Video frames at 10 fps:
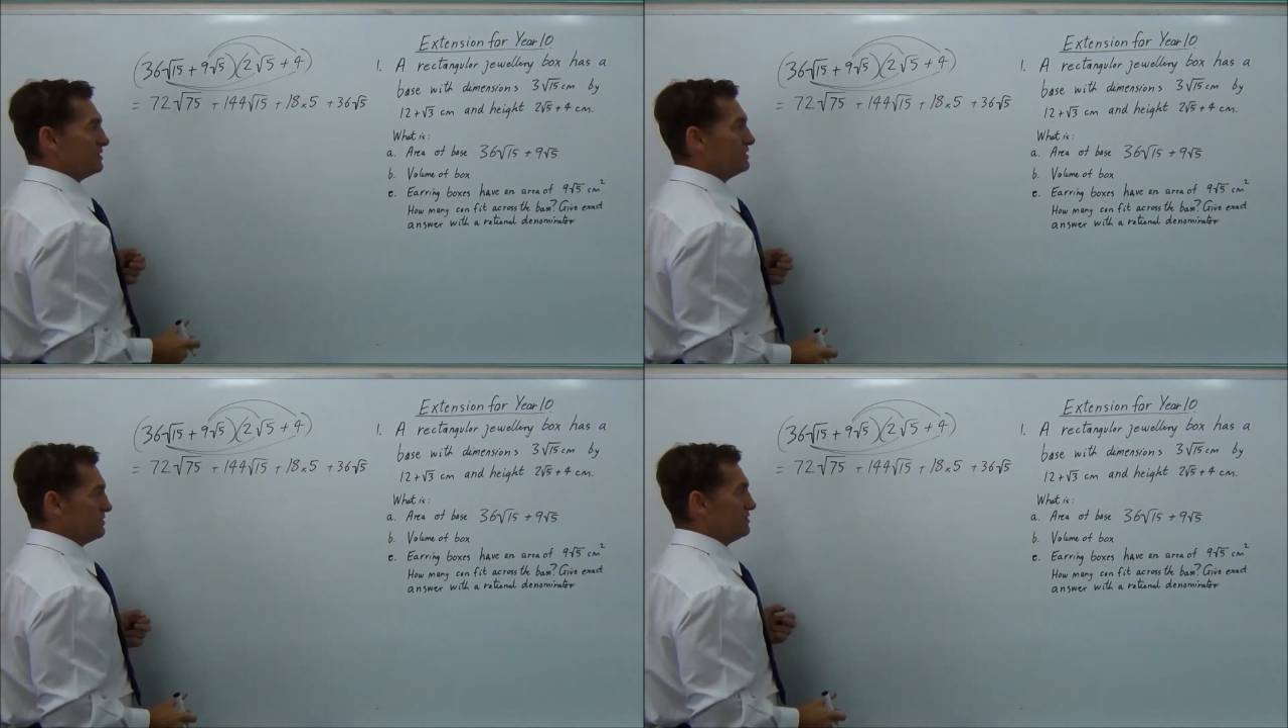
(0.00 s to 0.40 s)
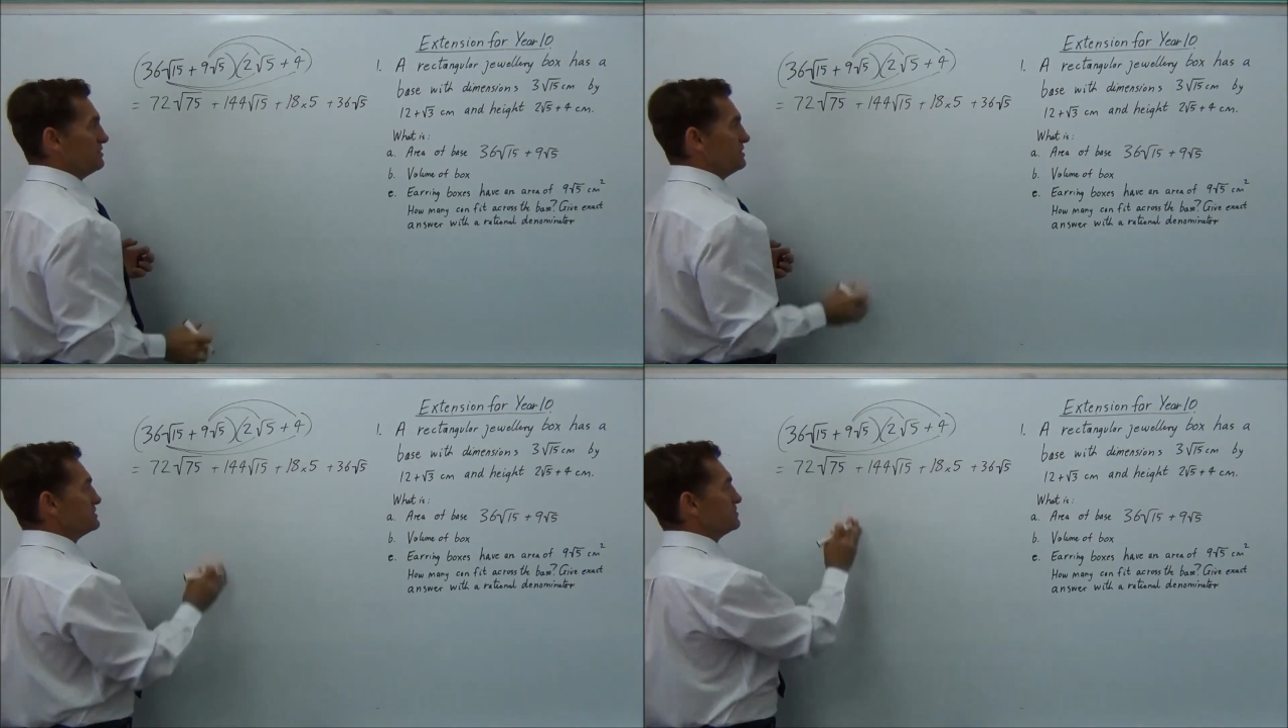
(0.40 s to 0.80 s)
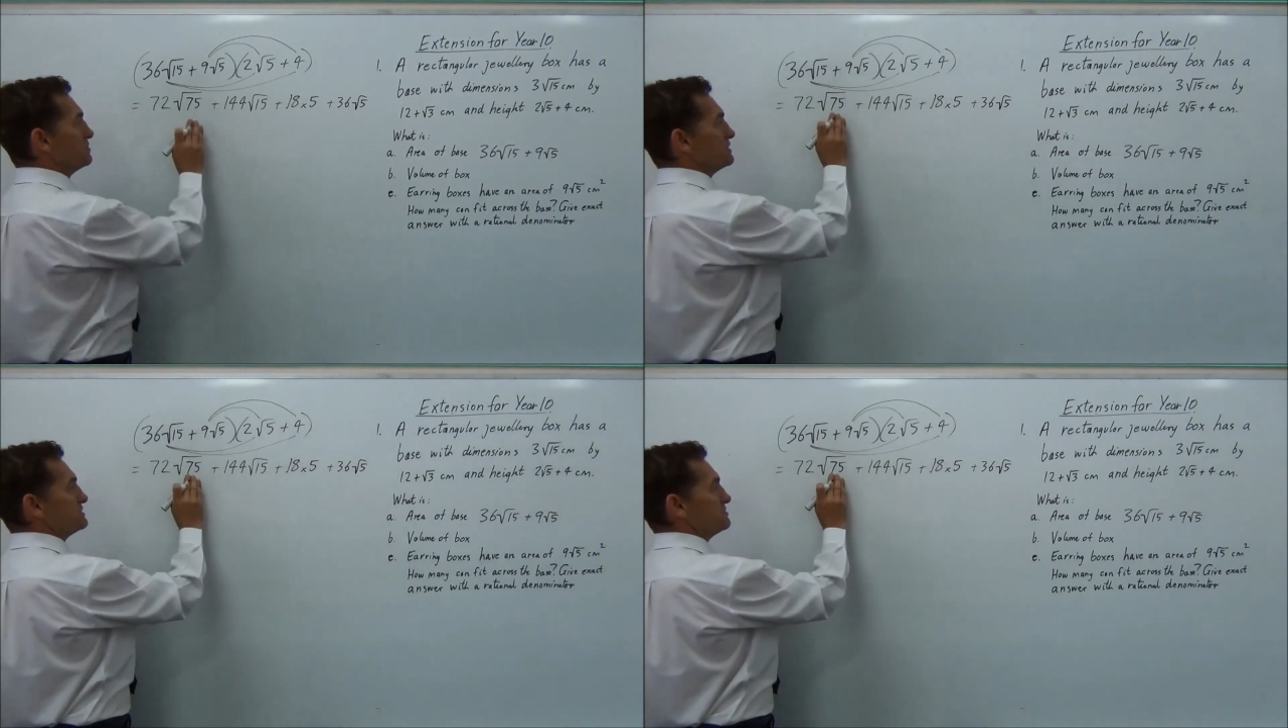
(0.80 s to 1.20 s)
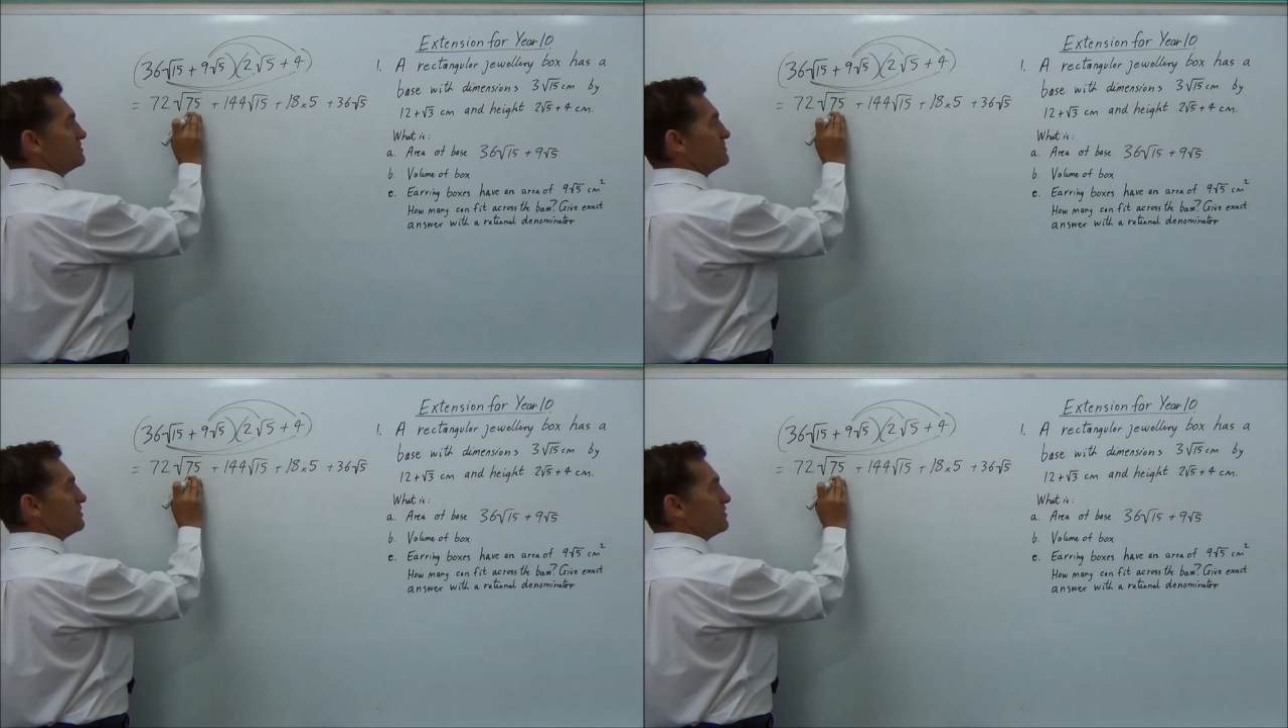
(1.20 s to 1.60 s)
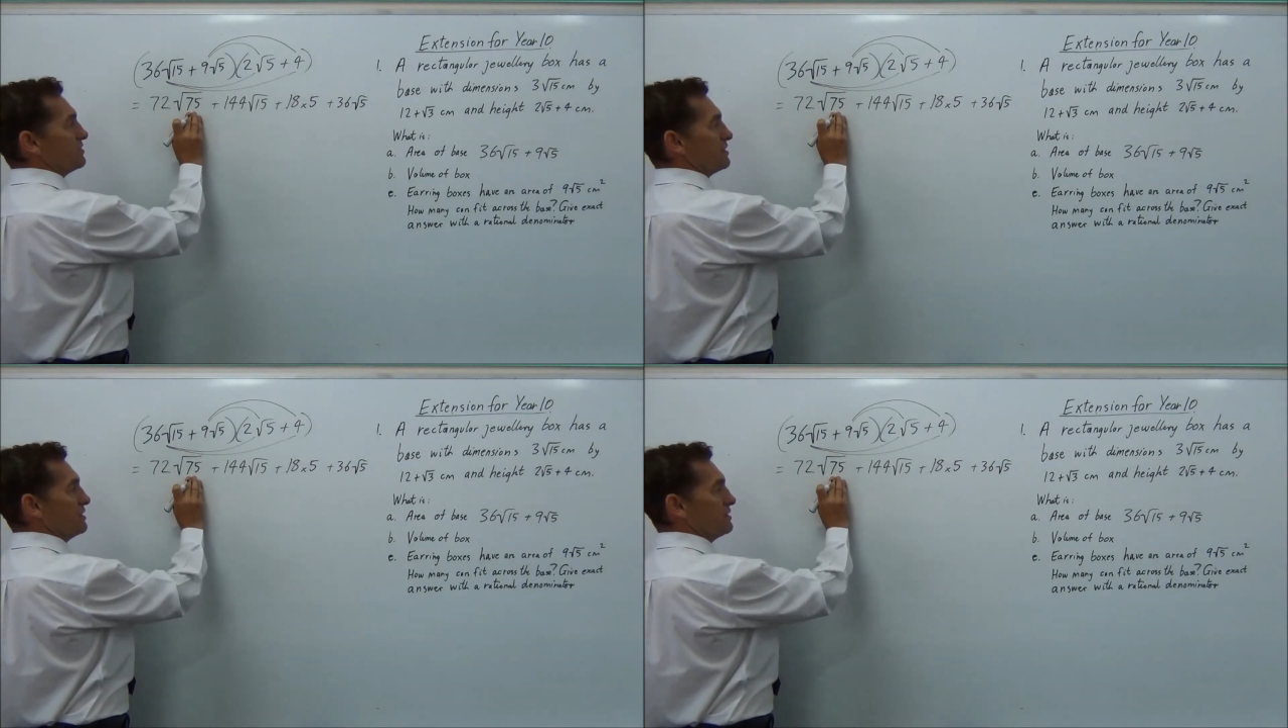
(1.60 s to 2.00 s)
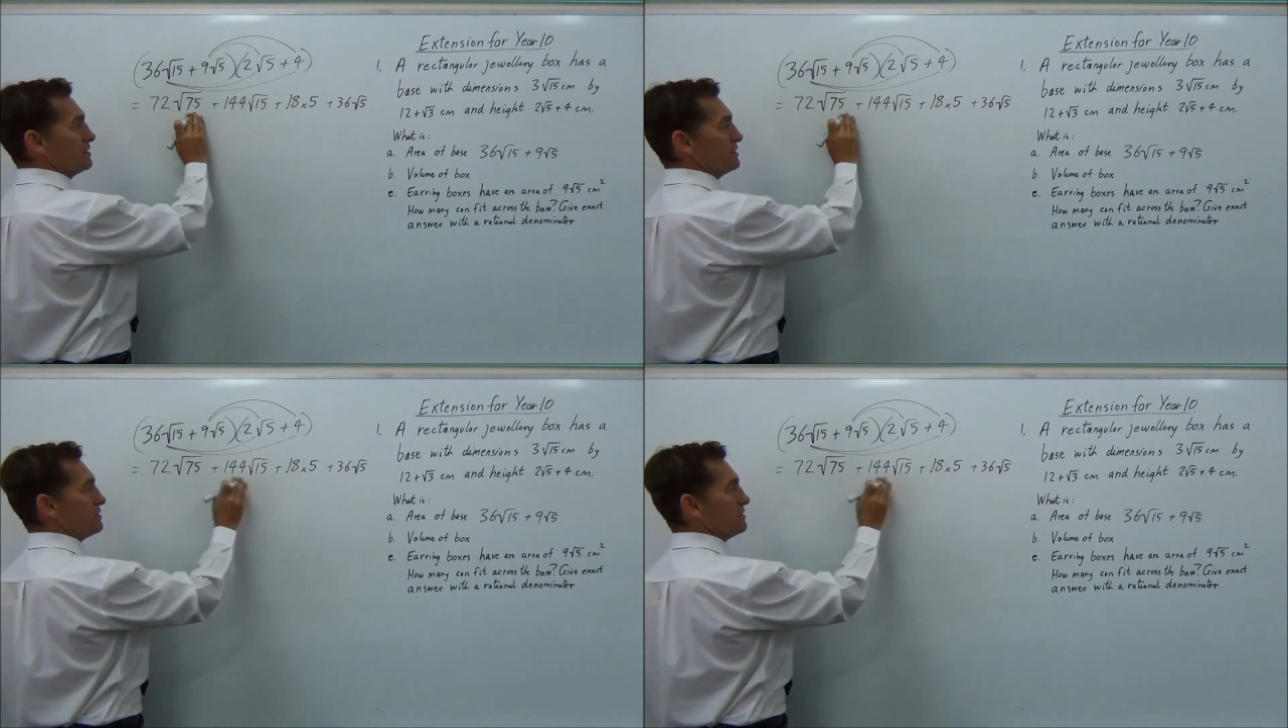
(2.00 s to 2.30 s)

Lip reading: anything? Yes, well we can simplify that